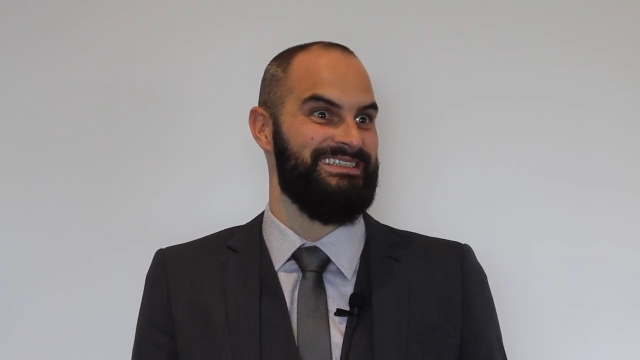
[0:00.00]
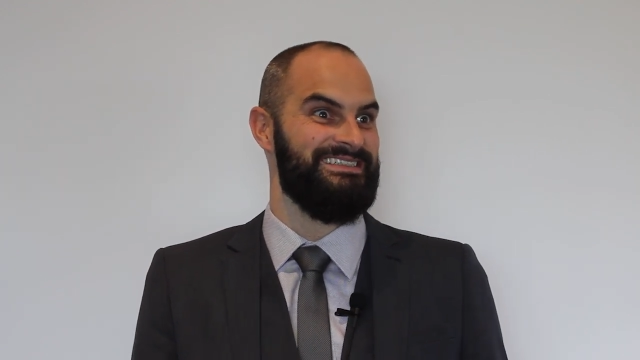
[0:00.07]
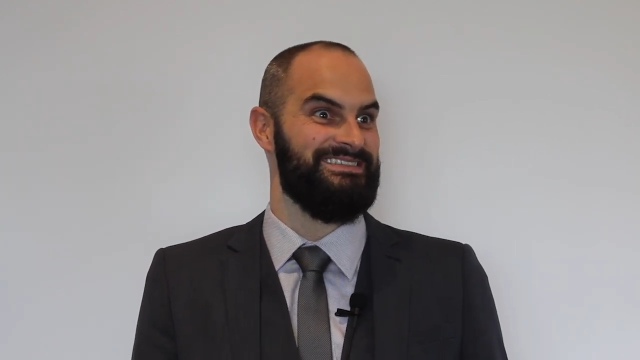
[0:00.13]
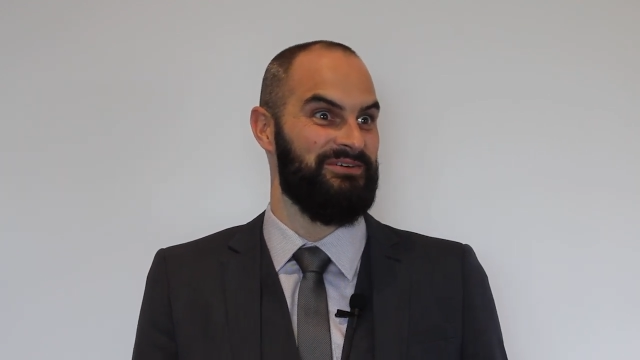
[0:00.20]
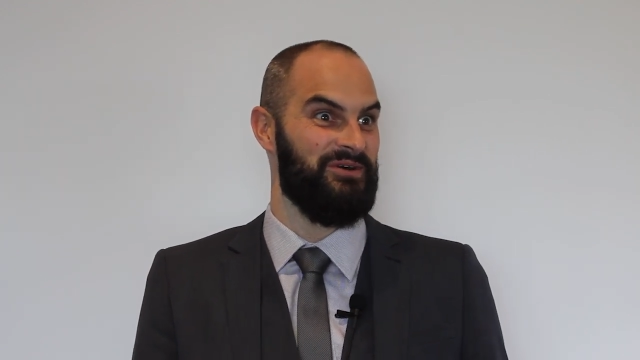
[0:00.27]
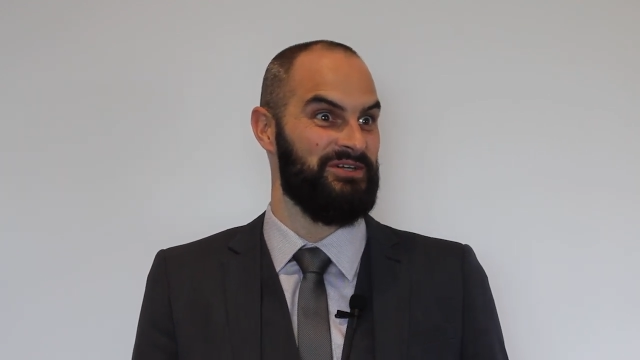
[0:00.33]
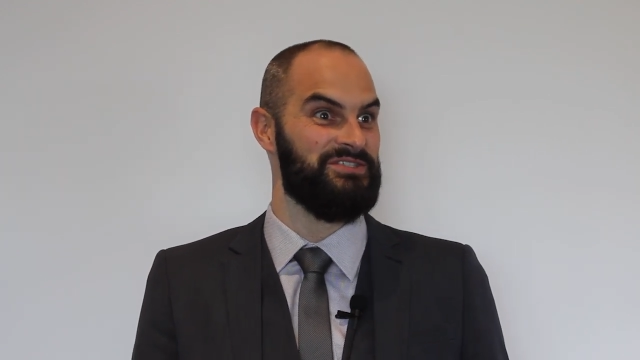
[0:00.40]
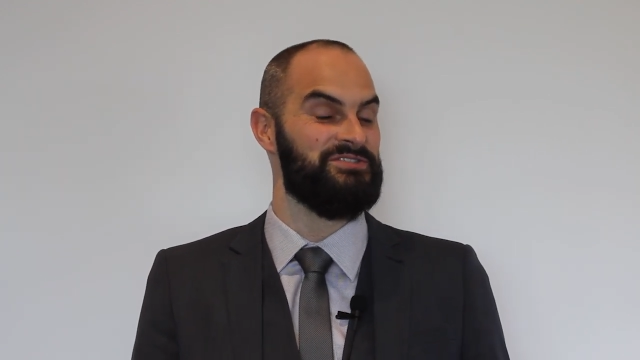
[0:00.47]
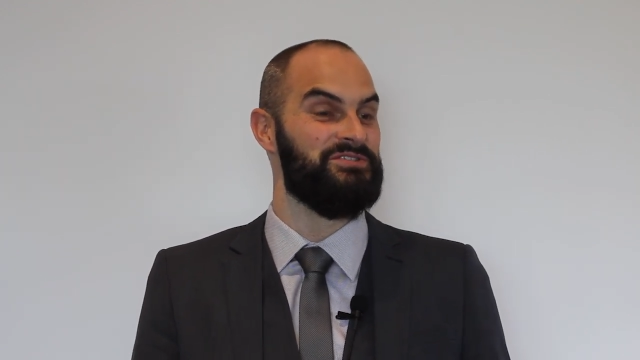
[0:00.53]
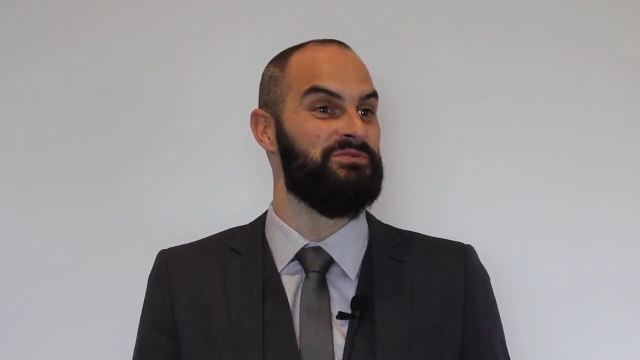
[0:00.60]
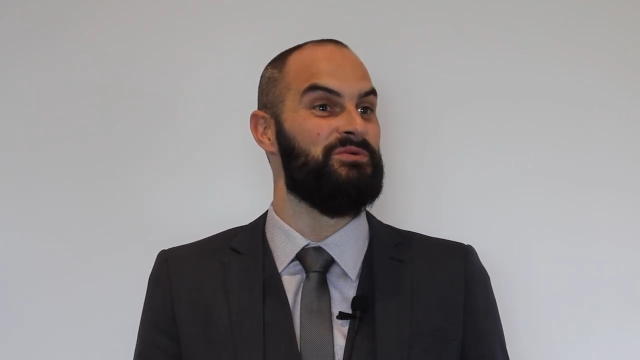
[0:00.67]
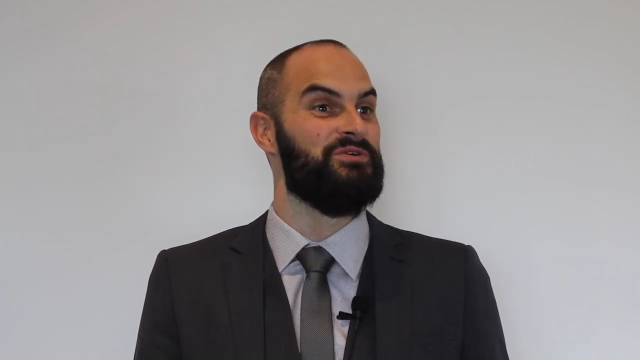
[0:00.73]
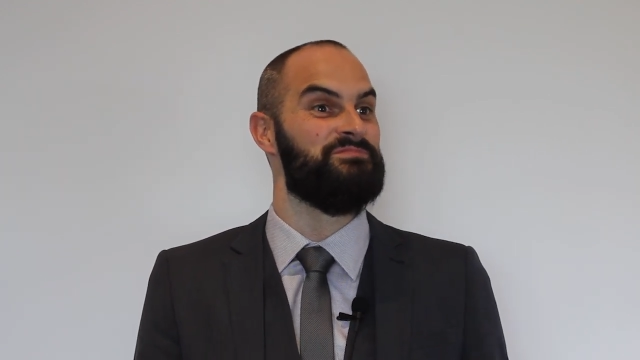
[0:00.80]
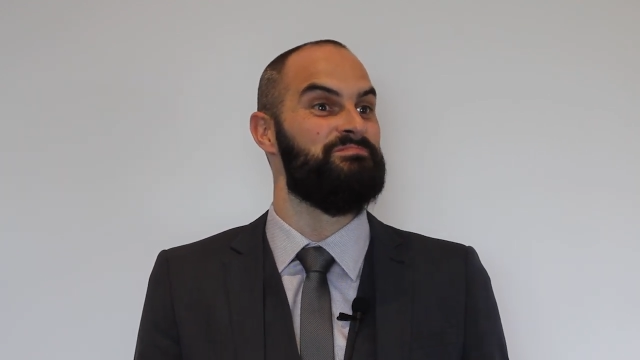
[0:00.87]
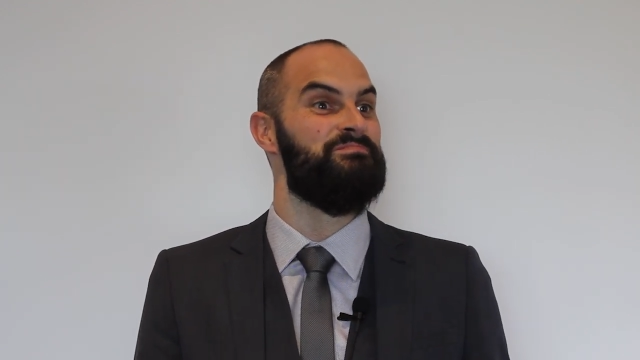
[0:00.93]
So I just do
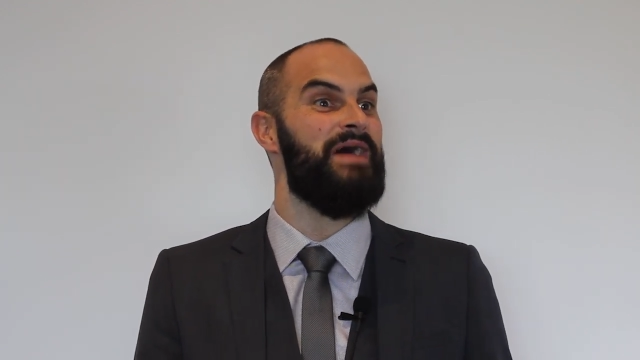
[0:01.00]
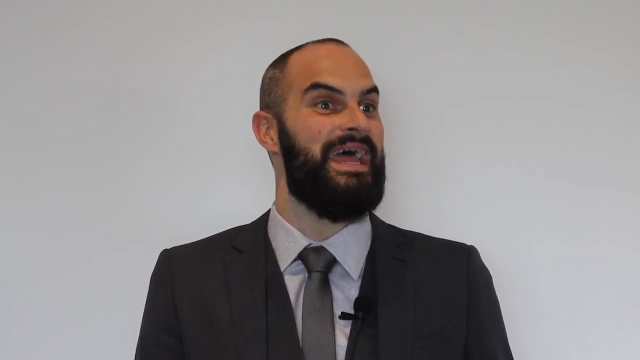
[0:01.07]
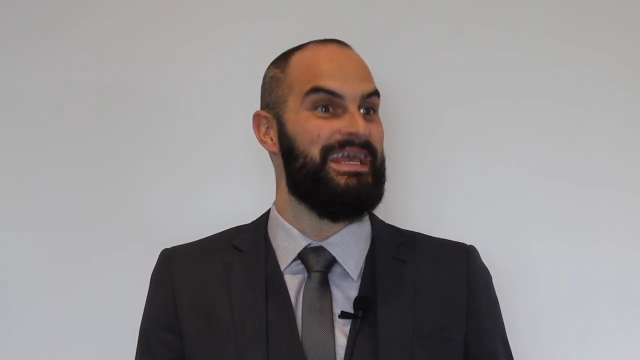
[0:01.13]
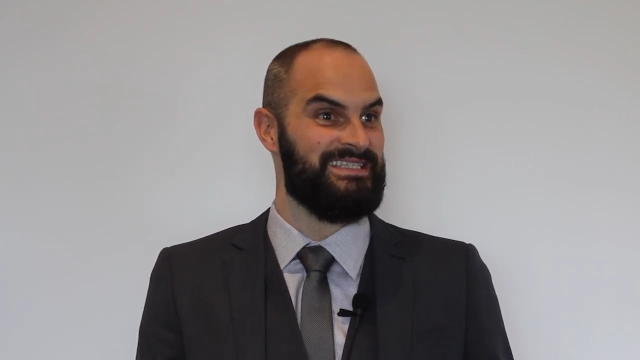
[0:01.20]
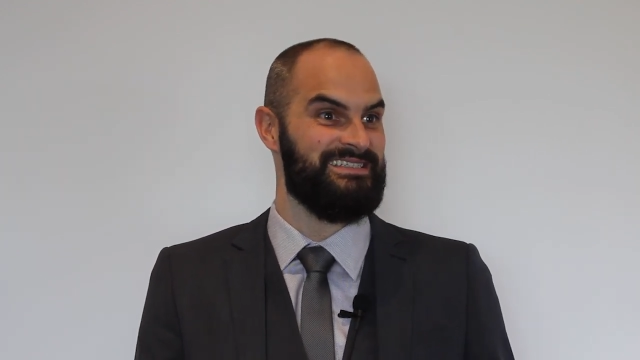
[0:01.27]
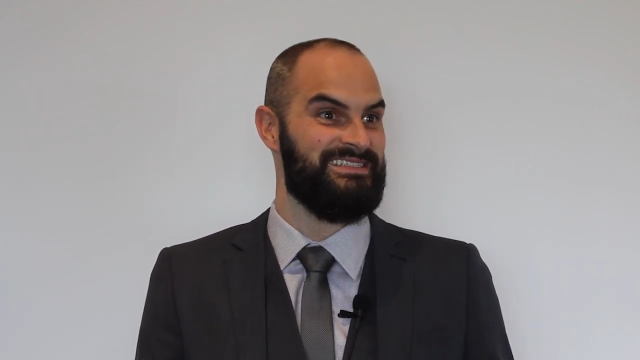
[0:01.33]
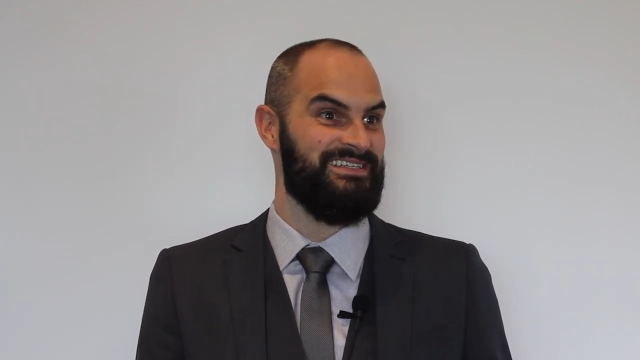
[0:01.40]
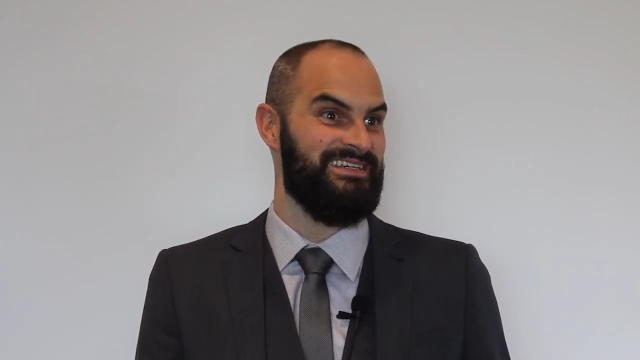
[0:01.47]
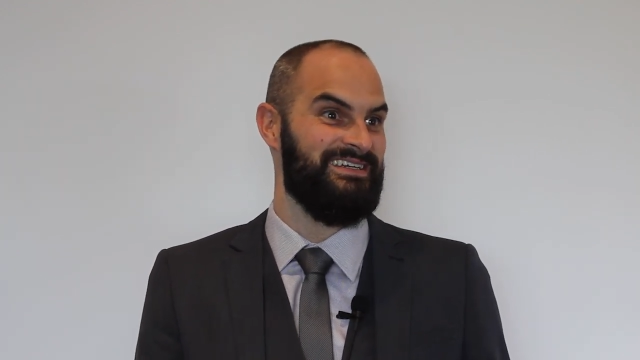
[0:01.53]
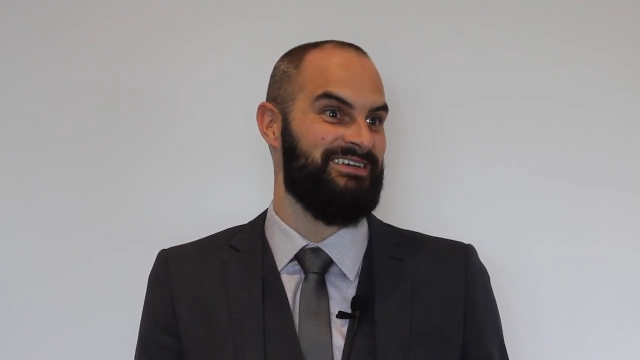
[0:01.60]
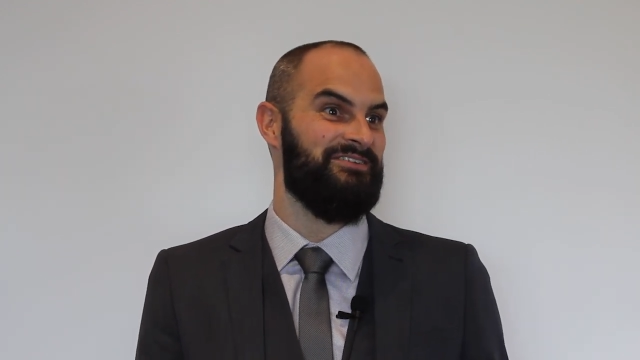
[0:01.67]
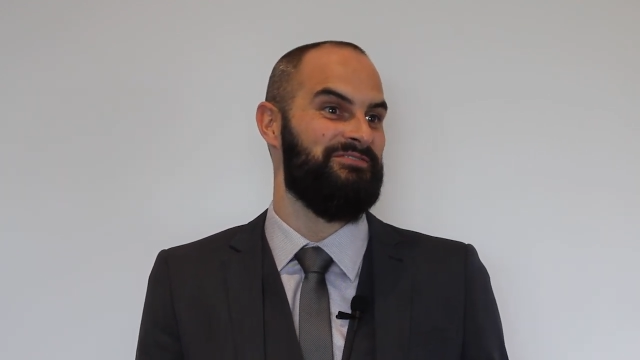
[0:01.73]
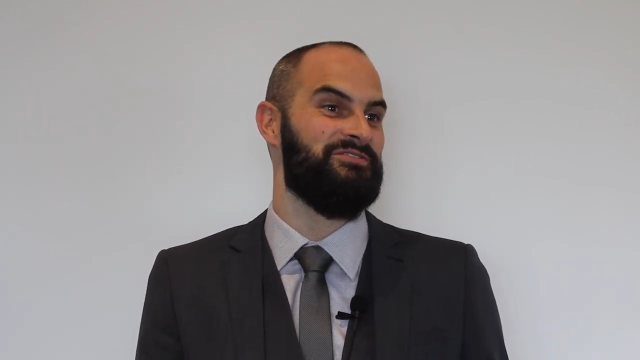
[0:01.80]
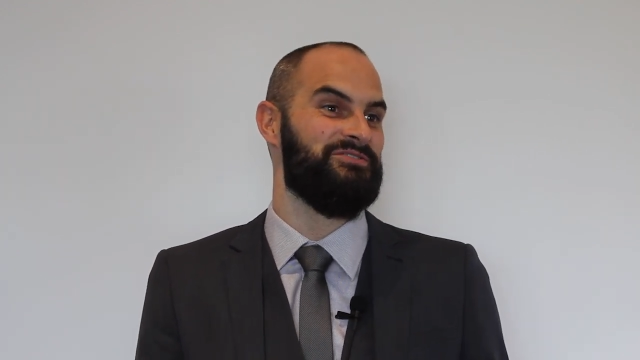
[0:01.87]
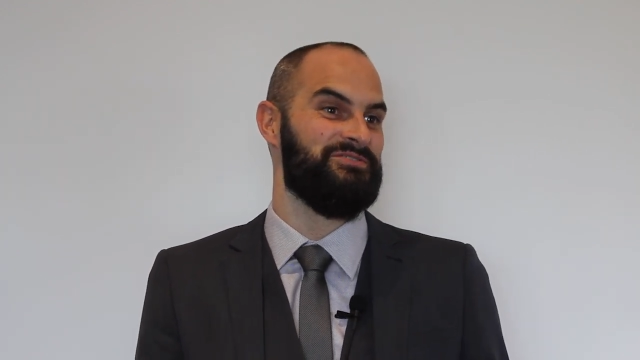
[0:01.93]
what's best
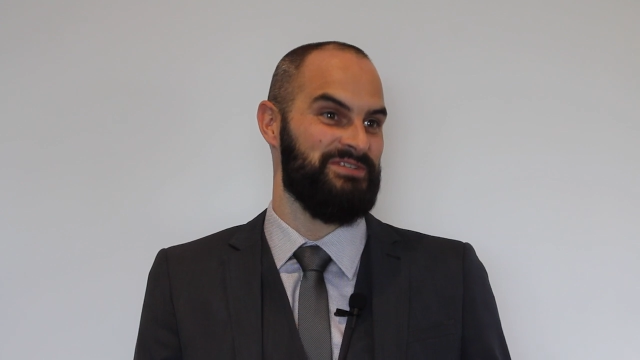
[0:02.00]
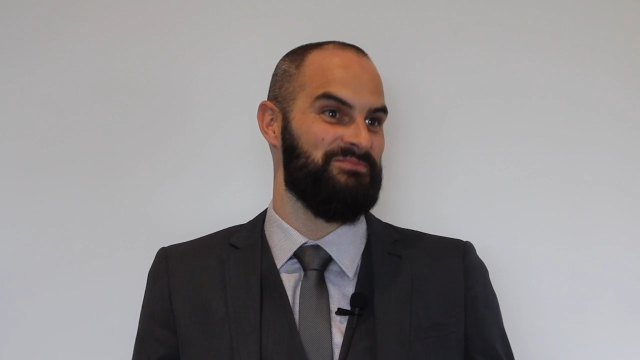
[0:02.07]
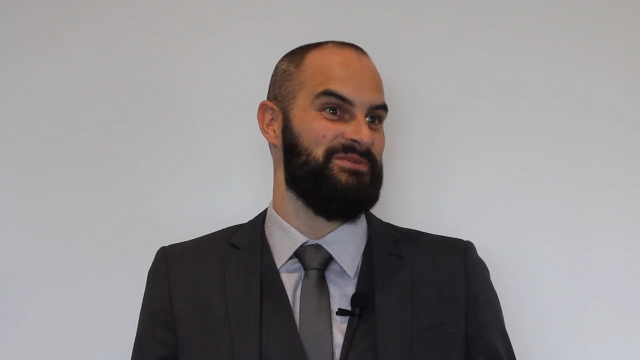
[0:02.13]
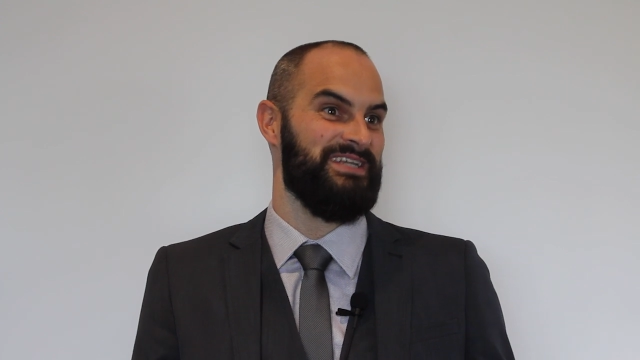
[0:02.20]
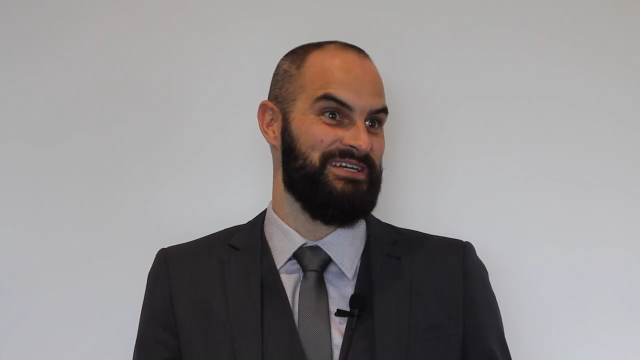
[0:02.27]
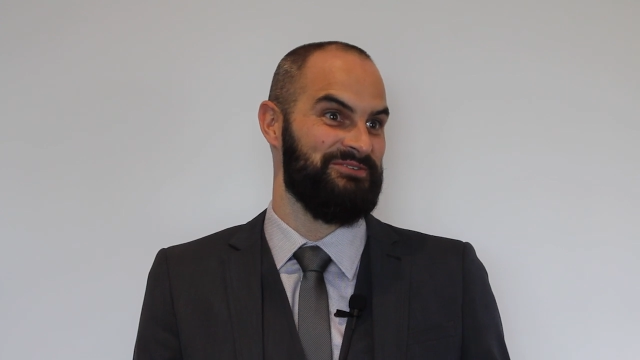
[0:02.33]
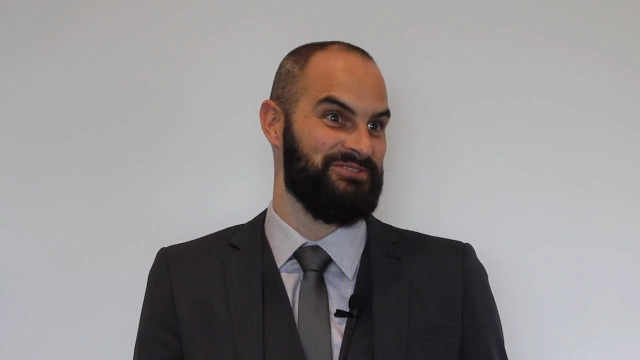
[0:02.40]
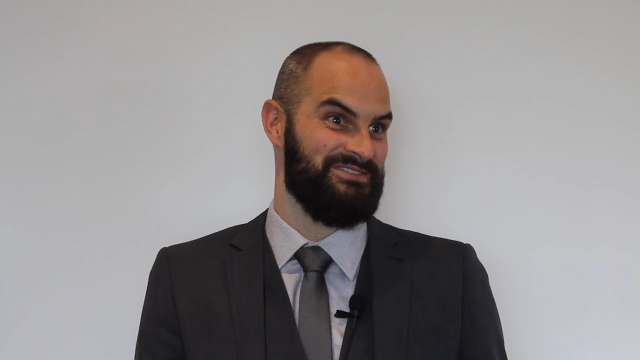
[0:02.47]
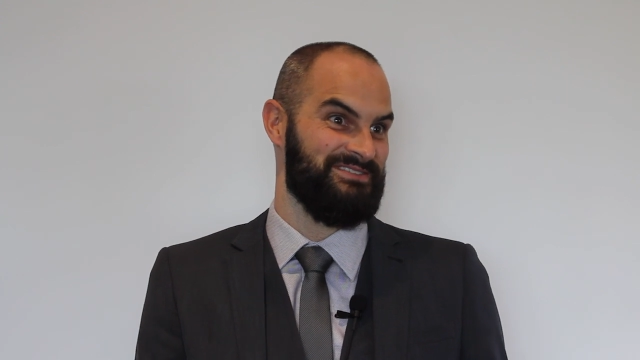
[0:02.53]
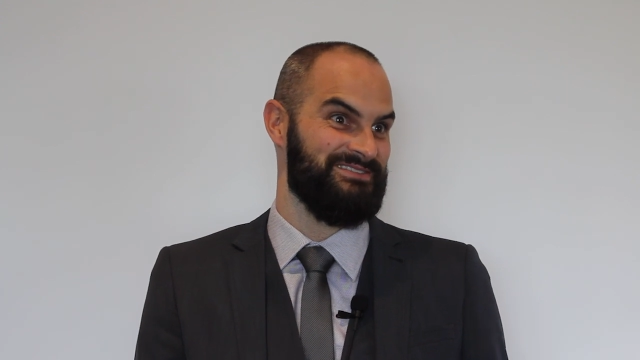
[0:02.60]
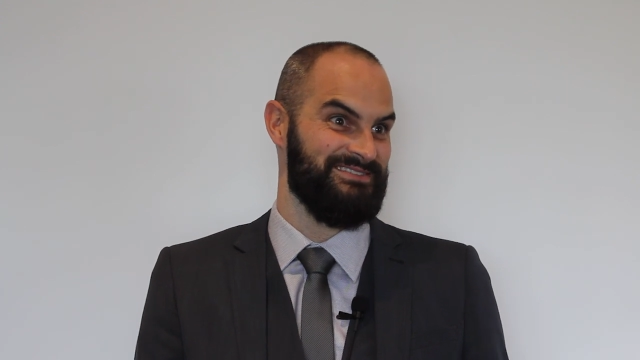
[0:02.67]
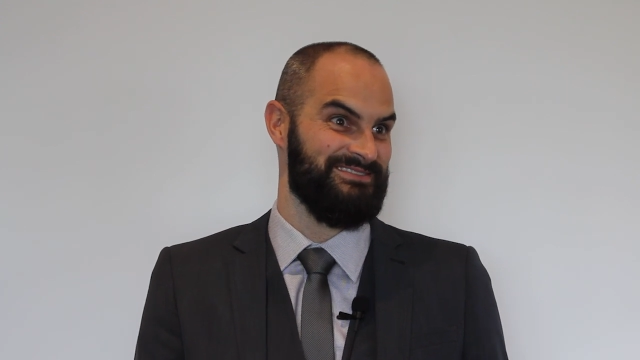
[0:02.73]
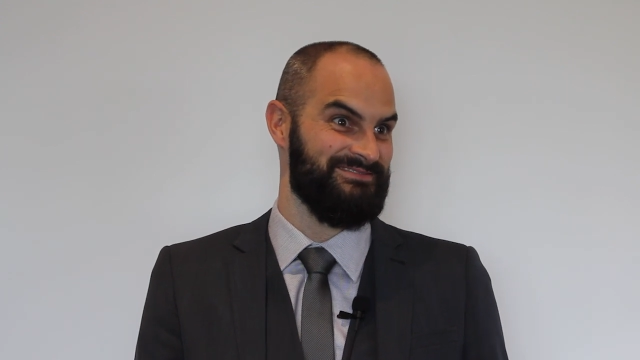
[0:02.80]
for someone else.